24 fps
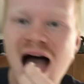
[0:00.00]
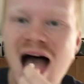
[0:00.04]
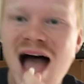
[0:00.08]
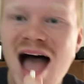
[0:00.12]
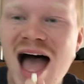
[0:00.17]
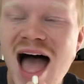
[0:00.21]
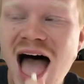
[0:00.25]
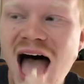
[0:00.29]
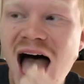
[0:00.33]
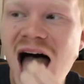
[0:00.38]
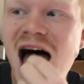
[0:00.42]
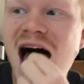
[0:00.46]

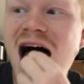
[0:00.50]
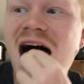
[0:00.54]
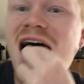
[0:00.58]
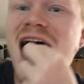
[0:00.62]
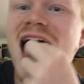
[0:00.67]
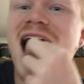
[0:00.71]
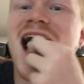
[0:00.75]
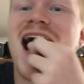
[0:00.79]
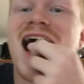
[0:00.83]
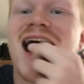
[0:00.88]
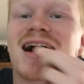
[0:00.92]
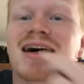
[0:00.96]

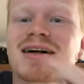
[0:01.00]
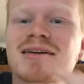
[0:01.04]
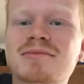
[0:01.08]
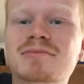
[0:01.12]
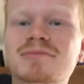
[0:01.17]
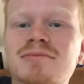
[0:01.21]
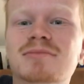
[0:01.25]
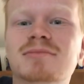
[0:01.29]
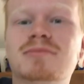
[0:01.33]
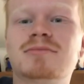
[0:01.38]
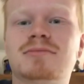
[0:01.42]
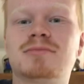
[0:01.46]

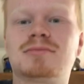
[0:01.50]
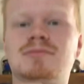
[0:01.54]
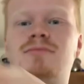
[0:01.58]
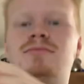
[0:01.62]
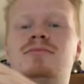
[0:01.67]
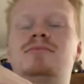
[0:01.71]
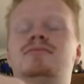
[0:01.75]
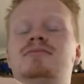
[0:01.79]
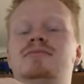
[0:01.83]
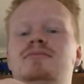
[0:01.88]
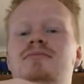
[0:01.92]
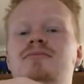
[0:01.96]

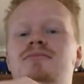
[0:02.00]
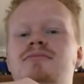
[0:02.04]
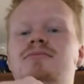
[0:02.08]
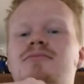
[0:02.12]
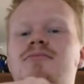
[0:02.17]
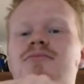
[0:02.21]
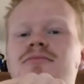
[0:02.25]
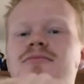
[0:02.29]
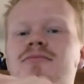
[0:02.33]
[no speech]